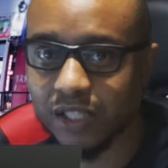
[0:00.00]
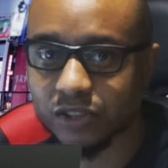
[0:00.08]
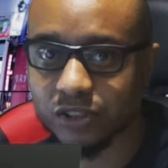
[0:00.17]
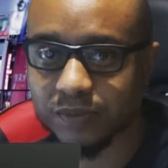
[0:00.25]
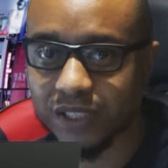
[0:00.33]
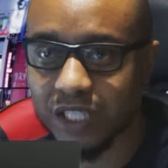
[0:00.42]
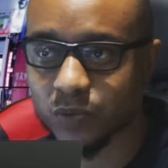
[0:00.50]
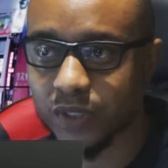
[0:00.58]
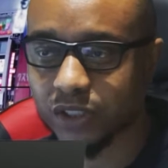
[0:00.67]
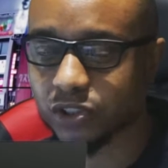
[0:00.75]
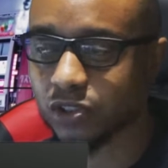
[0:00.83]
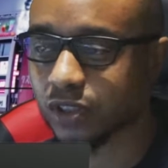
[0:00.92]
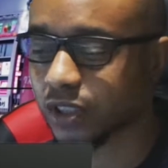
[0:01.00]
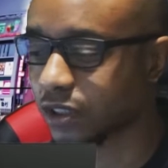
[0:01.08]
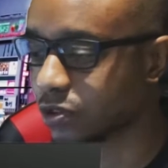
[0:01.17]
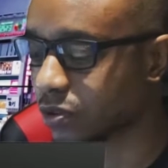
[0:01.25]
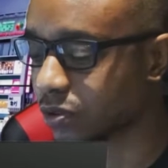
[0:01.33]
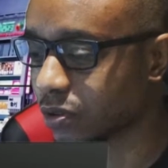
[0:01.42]
I know sometimes we are stuck
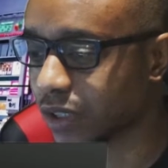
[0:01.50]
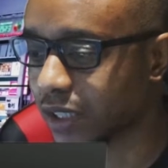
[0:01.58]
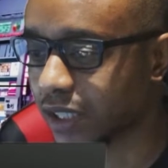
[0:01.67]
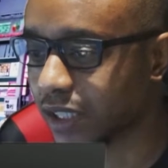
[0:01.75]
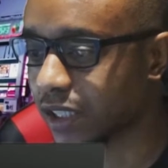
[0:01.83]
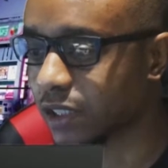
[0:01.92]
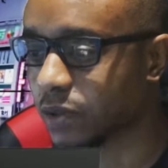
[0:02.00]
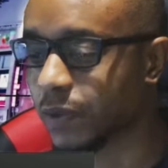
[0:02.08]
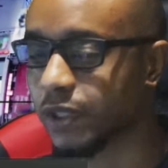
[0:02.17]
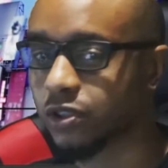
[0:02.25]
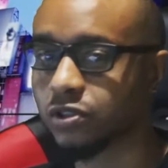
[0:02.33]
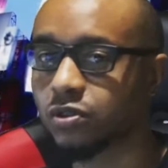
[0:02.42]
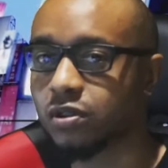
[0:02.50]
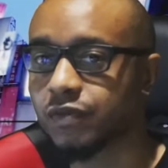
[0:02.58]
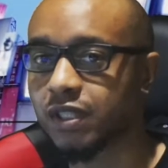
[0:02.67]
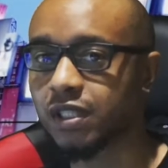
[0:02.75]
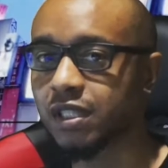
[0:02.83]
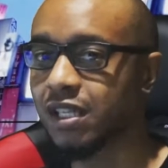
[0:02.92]
in tutorial hell where we're just going
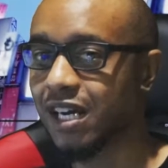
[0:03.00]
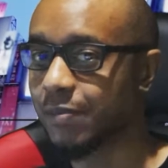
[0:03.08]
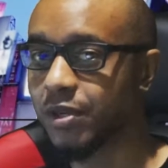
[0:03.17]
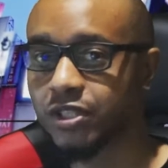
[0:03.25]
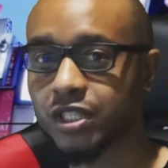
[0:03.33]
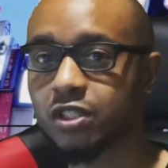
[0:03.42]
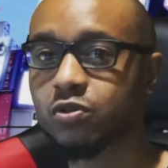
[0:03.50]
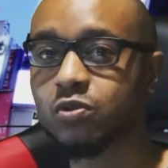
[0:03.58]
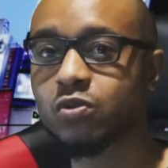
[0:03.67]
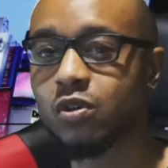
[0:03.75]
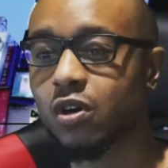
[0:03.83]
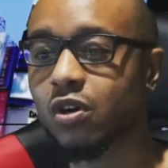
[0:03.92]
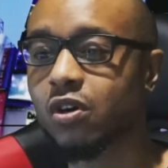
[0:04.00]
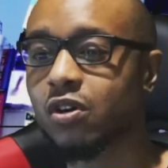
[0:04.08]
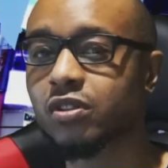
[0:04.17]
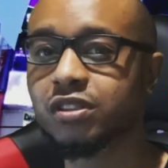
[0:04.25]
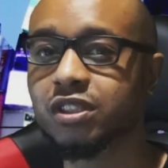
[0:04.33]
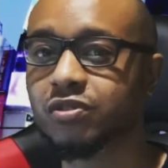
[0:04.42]
over. I'm not saying do
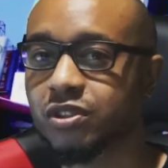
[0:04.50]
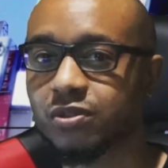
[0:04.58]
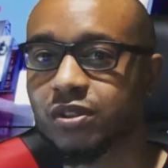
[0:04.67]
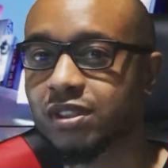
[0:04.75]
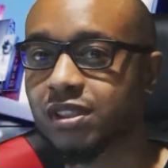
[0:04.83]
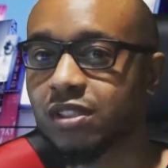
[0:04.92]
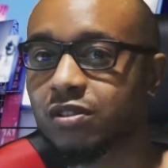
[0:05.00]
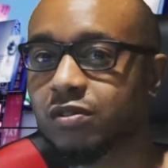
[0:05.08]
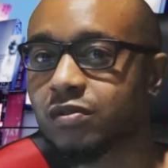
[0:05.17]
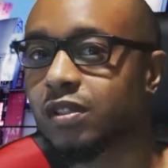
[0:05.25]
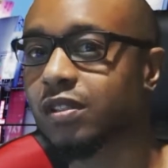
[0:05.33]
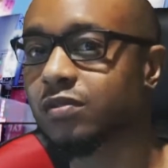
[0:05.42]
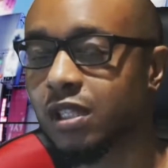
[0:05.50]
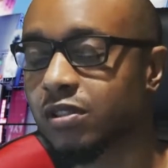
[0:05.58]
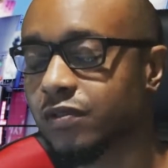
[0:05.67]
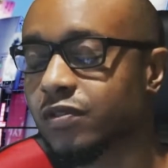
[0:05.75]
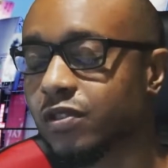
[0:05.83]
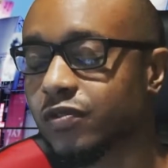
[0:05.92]
all these resources. I don't
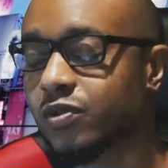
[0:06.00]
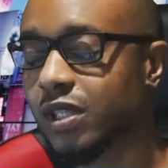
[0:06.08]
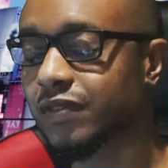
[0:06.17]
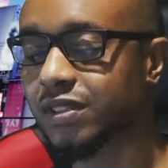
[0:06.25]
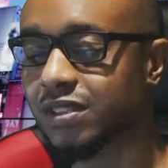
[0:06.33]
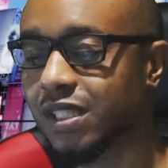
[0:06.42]
even know if you have the